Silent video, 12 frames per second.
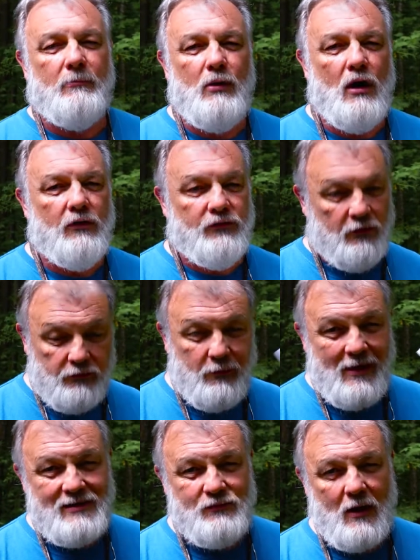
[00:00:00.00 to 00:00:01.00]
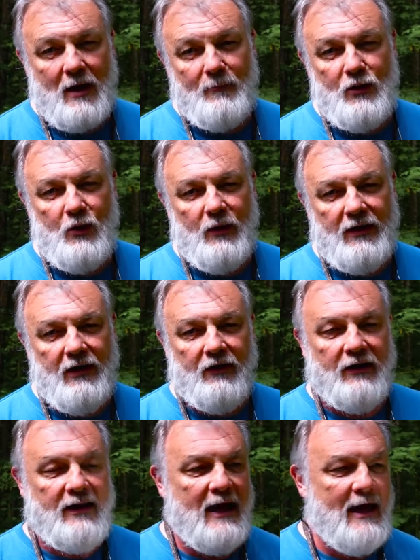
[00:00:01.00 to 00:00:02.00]
parcels. Well, that's what I'm doing here
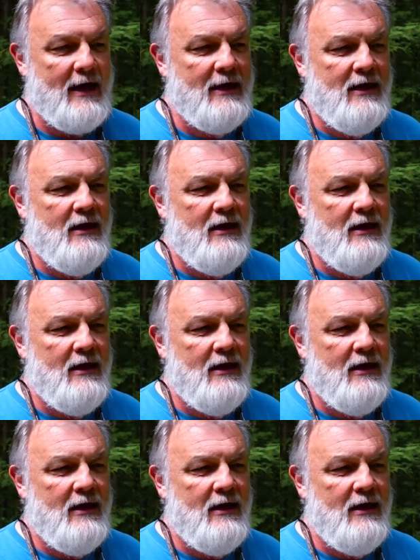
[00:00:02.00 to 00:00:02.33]
today.